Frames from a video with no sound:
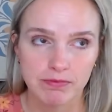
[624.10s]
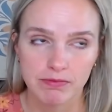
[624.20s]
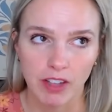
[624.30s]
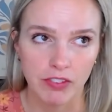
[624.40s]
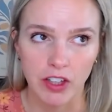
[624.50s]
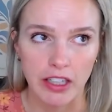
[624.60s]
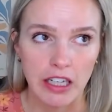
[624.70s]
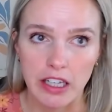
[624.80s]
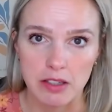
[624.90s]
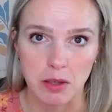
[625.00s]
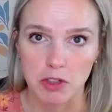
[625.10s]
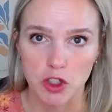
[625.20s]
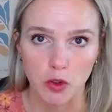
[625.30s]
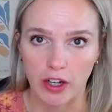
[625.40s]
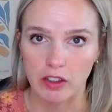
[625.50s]
I feel like, any subject or
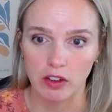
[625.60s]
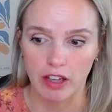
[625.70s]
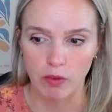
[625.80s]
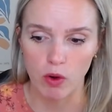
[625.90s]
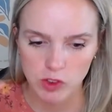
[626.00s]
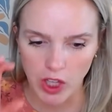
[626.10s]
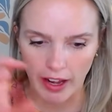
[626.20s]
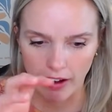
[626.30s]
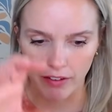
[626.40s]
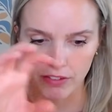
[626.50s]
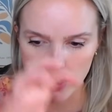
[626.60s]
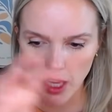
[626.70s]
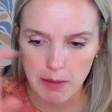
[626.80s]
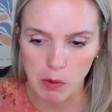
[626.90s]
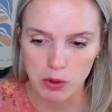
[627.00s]
grade level, to have
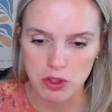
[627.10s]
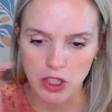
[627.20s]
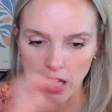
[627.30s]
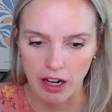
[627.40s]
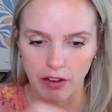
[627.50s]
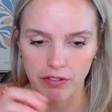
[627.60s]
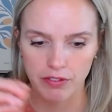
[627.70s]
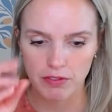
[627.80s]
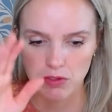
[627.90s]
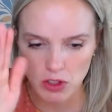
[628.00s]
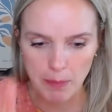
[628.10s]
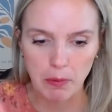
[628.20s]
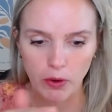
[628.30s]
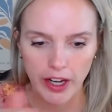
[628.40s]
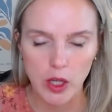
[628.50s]
tables to kind of
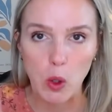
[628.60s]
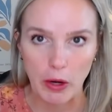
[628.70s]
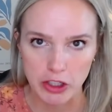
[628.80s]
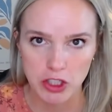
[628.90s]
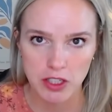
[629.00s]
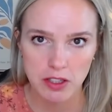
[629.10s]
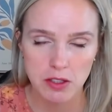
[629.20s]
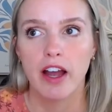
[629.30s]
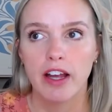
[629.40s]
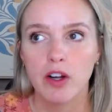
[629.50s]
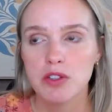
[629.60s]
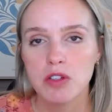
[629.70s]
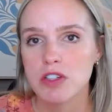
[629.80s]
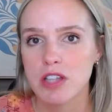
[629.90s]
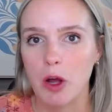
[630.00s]
separate questions. It also
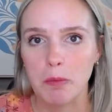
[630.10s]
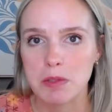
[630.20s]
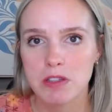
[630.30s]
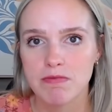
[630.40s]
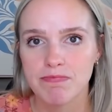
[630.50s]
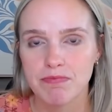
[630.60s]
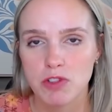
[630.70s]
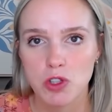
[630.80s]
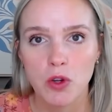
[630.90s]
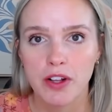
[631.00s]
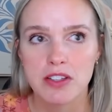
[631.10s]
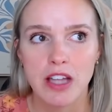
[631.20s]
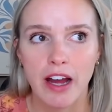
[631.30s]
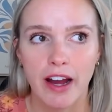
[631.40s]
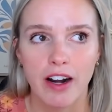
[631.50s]
just helps students
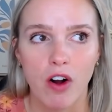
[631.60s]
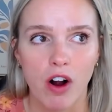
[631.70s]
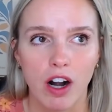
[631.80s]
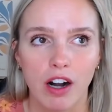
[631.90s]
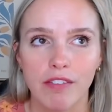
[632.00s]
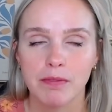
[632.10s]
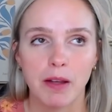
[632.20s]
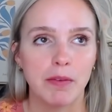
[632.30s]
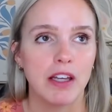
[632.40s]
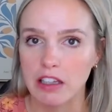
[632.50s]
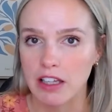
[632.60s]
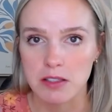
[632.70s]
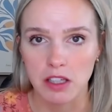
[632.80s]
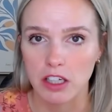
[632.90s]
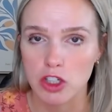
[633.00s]
that are maybe
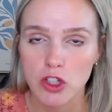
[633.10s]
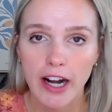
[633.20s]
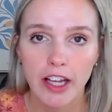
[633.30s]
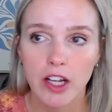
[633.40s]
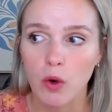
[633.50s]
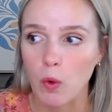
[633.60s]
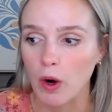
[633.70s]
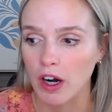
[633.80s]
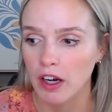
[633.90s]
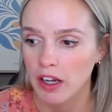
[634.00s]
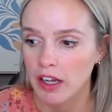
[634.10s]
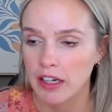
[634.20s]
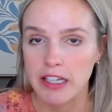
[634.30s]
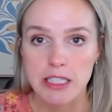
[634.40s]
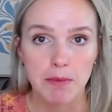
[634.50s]
easily distracted or
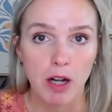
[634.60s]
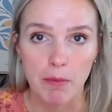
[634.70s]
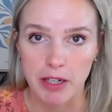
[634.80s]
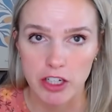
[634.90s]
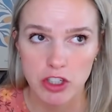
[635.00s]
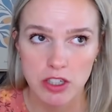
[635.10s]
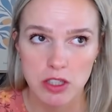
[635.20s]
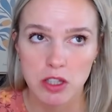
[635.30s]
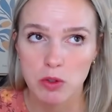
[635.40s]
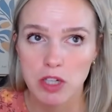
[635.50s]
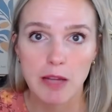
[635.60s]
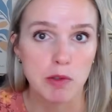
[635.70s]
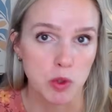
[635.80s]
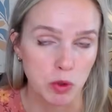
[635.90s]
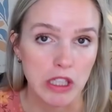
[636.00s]
need some accommodations. Those
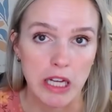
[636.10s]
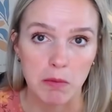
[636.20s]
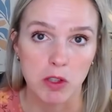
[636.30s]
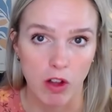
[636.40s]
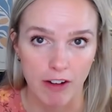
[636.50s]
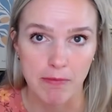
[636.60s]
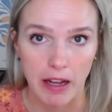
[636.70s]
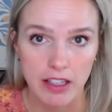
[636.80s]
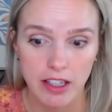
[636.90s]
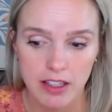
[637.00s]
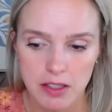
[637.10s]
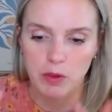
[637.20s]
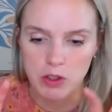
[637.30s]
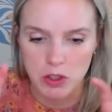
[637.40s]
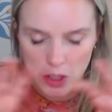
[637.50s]
tables really helped a lot of my kids
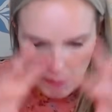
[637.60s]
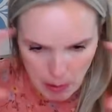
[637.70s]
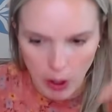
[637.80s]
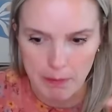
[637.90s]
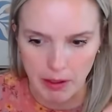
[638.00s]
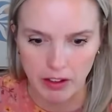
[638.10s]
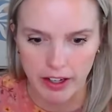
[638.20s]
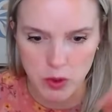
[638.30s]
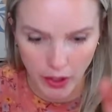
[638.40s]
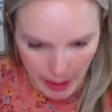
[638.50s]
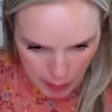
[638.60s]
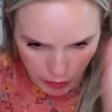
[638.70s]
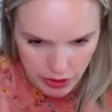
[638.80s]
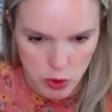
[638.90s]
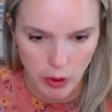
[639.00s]
just compartmentalize, okay, I'm on
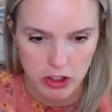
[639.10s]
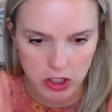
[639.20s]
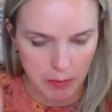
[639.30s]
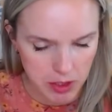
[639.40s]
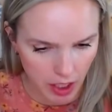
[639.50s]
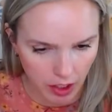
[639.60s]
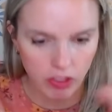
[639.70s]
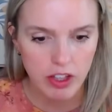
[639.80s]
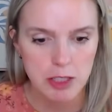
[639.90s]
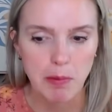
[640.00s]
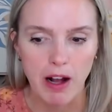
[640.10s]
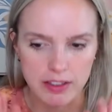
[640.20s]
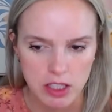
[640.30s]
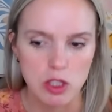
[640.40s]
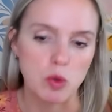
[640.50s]
this question, I'm saying in this box,
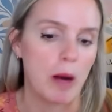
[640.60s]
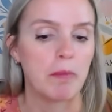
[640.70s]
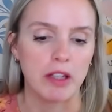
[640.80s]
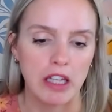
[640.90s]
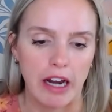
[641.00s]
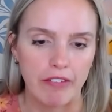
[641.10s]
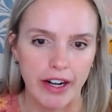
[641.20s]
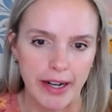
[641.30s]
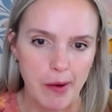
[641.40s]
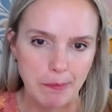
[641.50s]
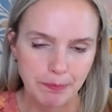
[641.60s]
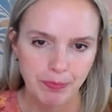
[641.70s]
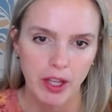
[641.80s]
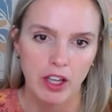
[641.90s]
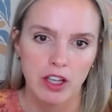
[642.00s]
this is what I'm looking at right now.
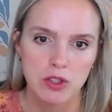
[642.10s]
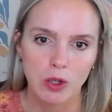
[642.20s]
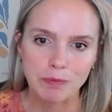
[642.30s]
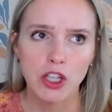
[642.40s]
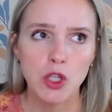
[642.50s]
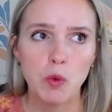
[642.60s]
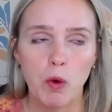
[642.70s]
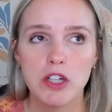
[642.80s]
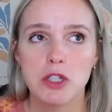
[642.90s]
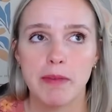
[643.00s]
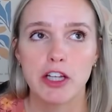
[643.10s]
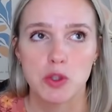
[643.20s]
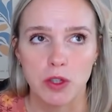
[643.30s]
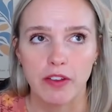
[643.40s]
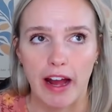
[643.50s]
So you want to make
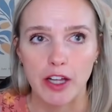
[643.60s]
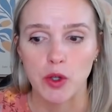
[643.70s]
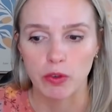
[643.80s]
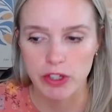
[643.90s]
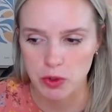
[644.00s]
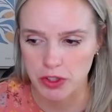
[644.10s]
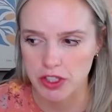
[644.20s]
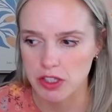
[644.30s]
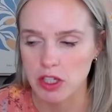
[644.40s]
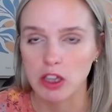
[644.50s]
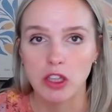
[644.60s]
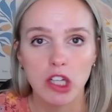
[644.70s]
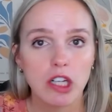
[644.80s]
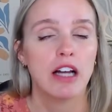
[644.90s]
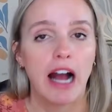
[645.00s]
sure that your resources
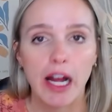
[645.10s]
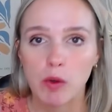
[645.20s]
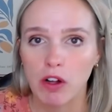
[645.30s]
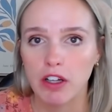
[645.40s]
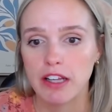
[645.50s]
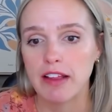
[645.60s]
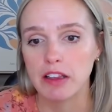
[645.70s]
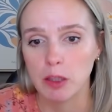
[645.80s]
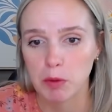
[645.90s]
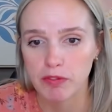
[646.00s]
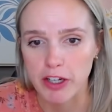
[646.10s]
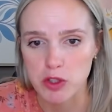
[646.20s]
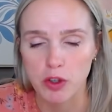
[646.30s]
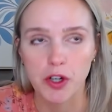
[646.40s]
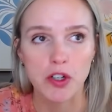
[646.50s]
look high quality, they look
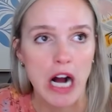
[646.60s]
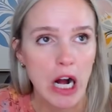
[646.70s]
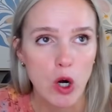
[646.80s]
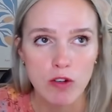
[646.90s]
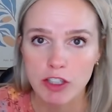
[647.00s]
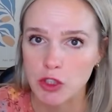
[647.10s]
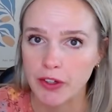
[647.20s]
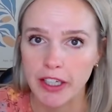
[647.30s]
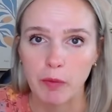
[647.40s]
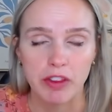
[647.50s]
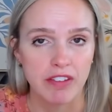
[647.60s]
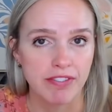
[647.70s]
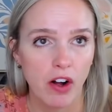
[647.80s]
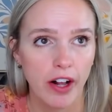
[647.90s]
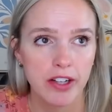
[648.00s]
professional. You're not overdoing it with the
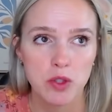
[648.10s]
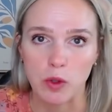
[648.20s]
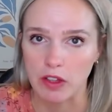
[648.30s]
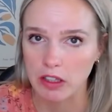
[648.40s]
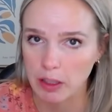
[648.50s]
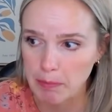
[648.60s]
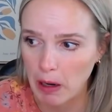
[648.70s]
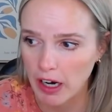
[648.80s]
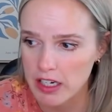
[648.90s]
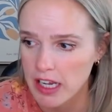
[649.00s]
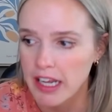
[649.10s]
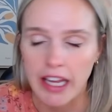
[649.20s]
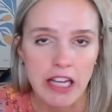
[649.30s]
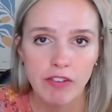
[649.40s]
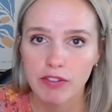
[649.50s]
fonts or the clip art.
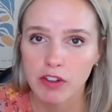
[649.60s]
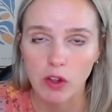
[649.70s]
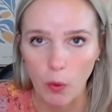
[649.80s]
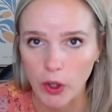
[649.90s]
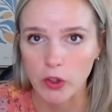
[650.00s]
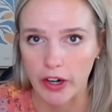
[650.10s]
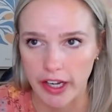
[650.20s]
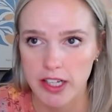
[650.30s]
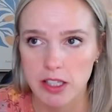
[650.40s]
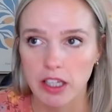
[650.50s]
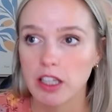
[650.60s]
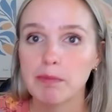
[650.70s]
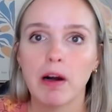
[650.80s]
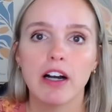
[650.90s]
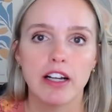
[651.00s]
Even for lower grades, like clip
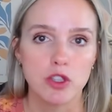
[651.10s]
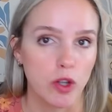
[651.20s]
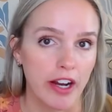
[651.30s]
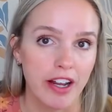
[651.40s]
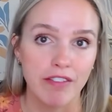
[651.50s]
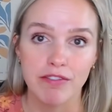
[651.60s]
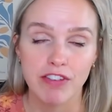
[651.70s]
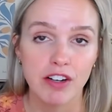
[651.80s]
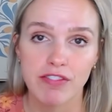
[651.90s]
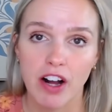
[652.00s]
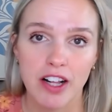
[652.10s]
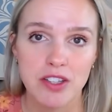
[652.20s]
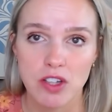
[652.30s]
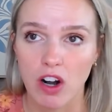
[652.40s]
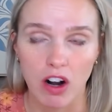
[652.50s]
art is great and fun
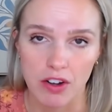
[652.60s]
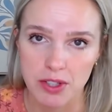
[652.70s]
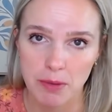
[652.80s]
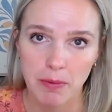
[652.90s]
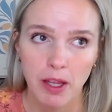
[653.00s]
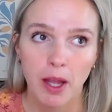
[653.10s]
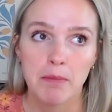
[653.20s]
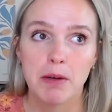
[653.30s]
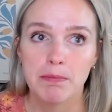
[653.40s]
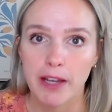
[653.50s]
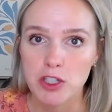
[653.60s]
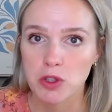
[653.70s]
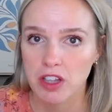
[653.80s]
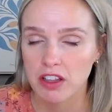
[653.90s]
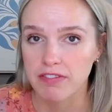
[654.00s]
fonts are awesome, but make sure
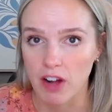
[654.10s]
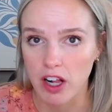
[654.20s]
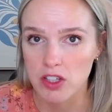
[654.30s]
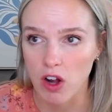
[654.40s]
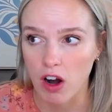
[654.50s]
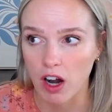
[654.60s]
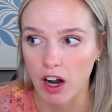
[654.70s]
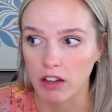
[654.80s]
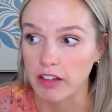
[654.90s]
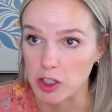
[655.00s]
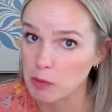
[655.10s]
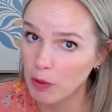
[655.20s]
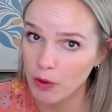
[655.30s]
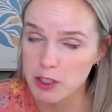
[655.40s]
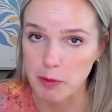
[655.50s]
that the fonts are
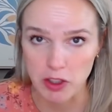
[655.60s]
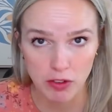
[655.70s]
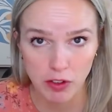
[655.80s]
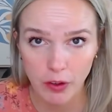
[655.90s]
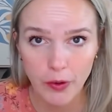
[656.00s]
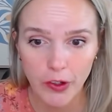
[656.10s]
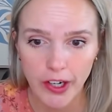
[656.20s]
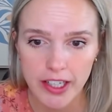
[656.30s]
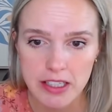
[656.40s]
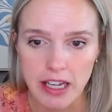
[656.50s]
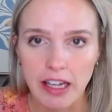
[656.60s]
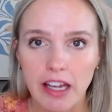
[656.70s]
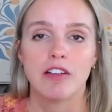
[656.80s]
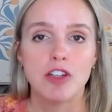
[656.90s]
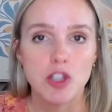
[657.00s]
legible, especially for lower grades,
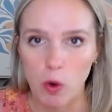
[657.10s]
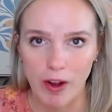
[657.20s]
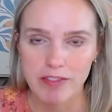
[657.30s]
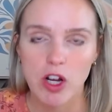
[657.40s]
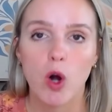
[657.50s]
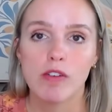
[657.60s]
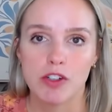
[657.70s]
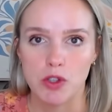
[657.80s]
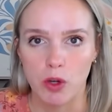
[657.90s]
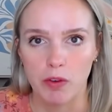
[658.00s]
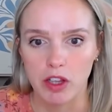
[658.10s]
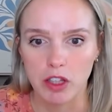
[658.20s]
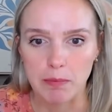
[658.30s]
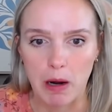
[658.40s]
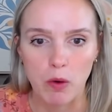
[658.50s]
and you don't have to overdo it with the
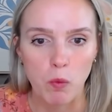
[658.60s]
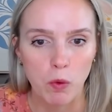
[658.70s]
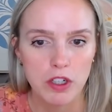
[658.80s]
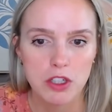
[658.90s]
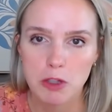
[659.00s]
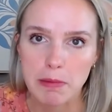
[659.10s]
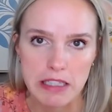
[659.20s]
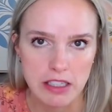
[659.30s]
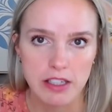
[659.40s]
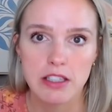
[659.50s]
clip art. 1 to 2 pieces